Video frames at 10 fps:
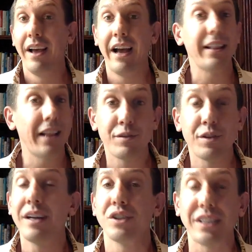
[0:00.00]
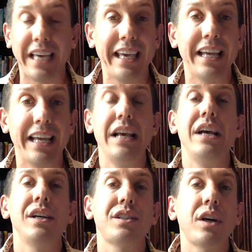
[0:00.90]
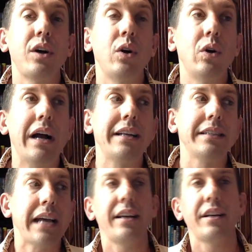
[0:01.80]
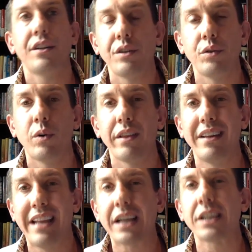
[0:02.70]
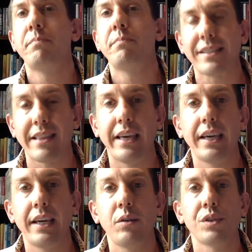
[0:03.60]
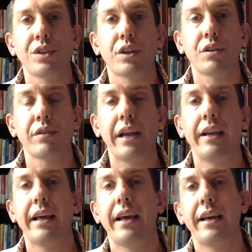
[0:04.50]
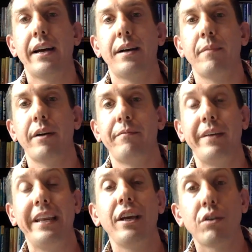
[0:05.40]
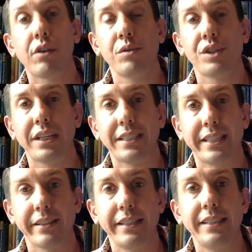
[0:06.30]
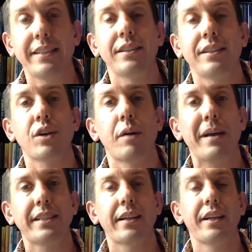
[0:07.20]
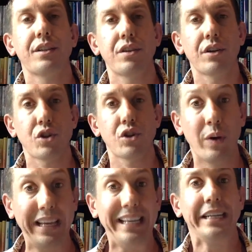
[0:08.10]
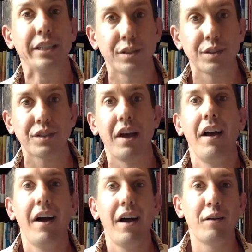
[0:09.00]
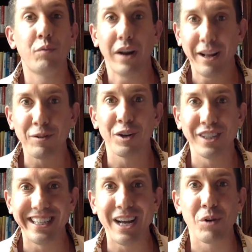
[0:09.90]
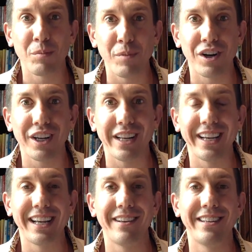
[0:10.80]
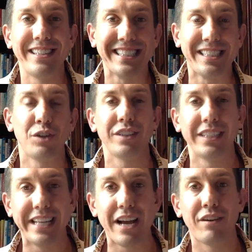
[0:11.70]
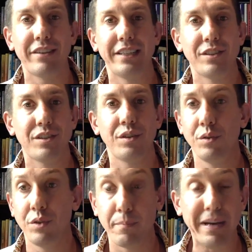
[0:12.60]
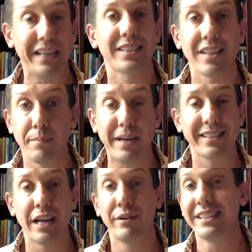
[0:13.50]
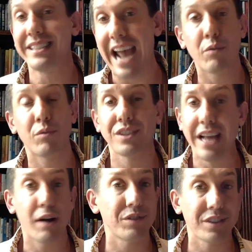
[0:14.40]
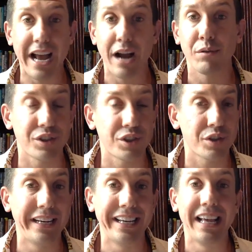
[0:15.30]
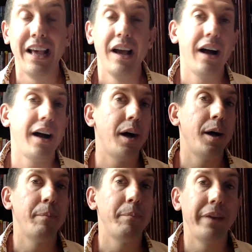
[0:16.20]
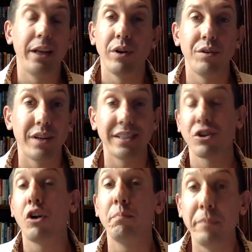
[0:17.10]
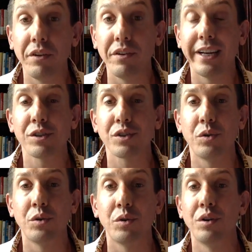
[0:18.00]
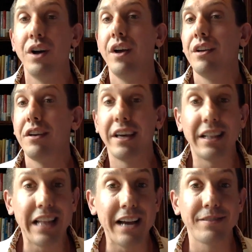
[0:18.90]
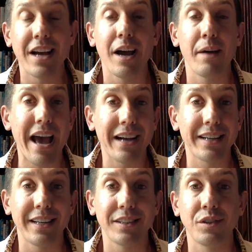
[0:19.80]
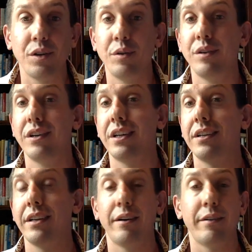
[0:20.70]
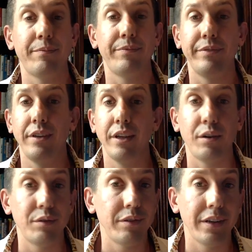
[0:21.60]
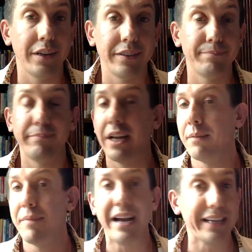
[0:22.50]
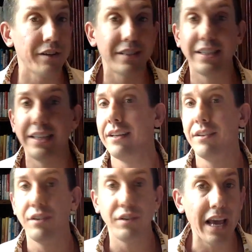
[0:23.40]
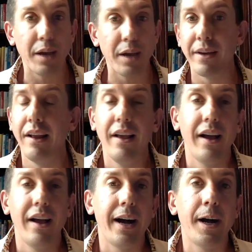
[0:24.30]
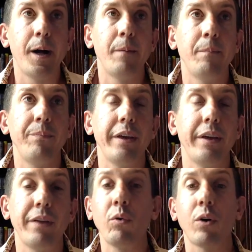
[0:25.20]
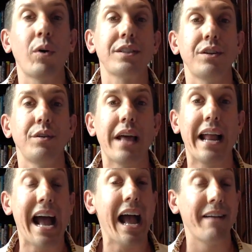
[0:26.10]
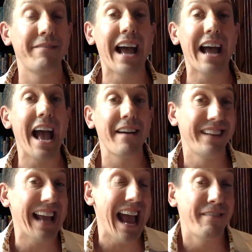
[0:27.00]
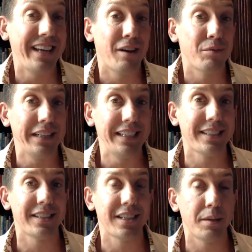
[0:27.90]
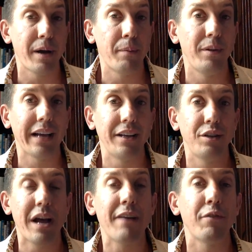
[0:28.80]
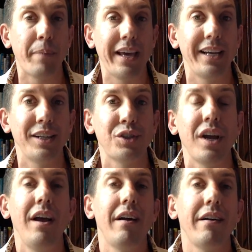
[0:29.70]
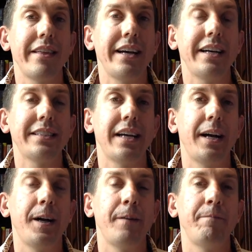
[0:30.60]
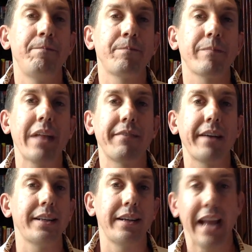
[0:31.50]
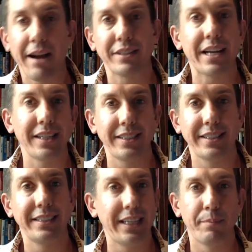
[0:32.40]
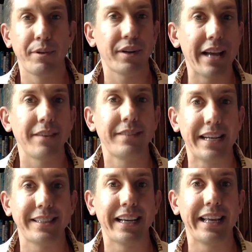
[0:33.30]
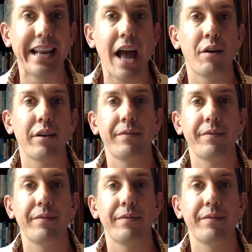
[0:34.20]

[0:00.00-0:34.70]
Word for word: I'd love to, I just can't. So I decided to do what the next best thing was to create a, uh, a video coaching series. And so I basically took 20 years of what I've learned in network marketing and distilled it down into the best of the best. Now it's hours and hours and hours of training. Um, anyone who does, it's called Millionaire School. You get lifetime access to it. Uh, you know, uh, money back guarantee, you name it. Um, if anyone wants to do that, I, I, have, haven't yet released it to the public. I do have a page that um, I've got an advertising team. They're kind of testing it out.